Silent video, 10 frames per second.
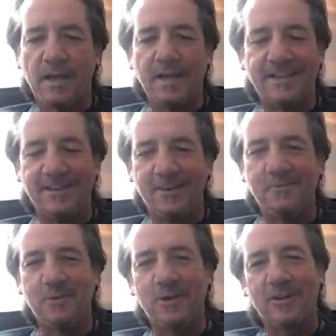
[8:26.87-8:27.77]
I don't
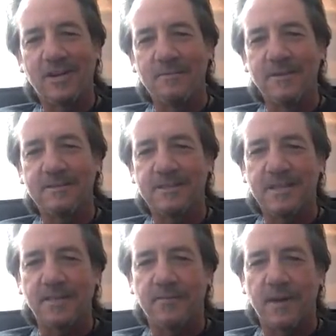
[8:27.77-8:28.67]
know, but look, I mean, it's the
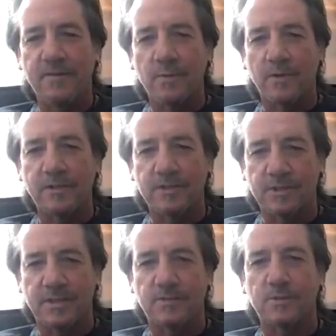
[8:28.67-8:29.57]
same for everyone. You
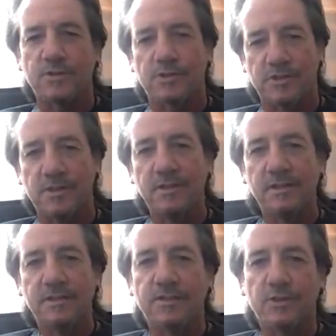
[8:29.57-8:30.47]
just have to adjust
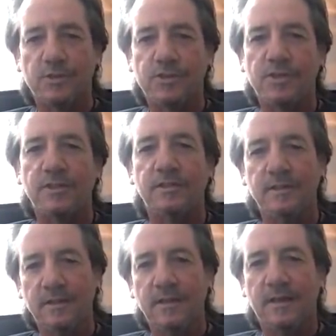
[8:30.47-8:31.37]
your touch and
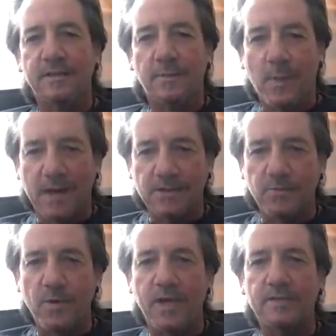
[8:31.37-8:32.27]
your
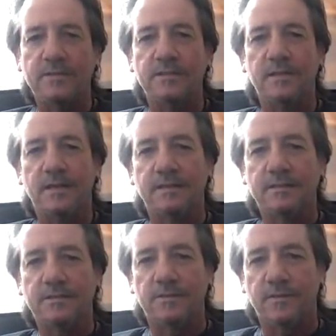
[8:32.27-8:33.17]
passing range and
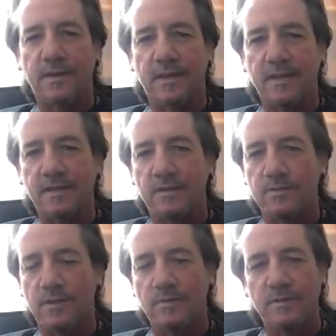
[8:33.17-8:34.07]
stuff like that, you know.
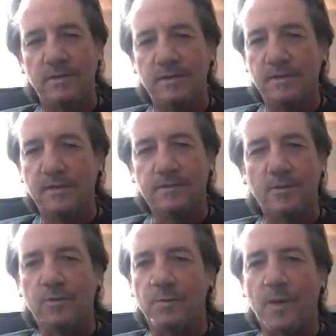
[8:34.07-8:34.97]
So there's
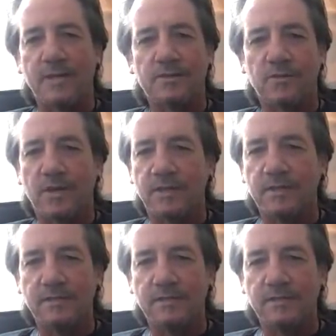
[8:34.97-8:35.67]
no complaints, really.